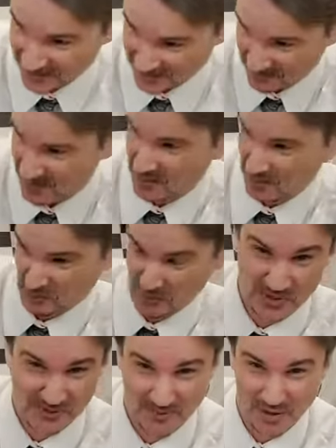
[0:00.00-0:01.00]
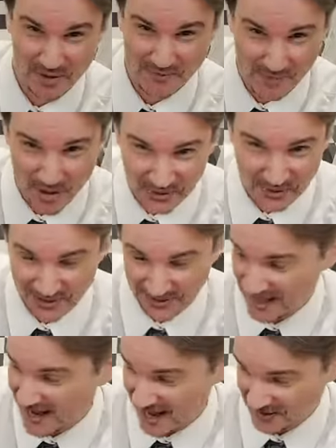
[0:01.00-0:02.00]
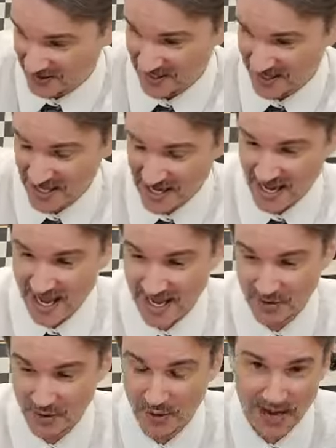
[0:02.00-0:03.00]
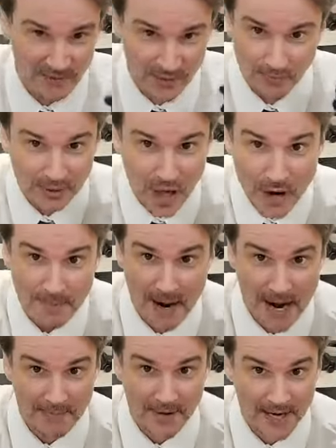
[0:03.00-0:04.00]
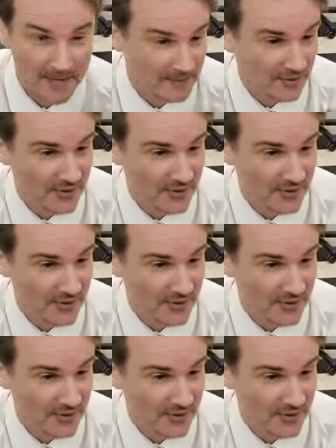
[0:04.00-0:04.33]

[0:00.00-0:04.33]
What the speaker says: There's this big crucible of molten glass, and they'll have their blowpipe, right?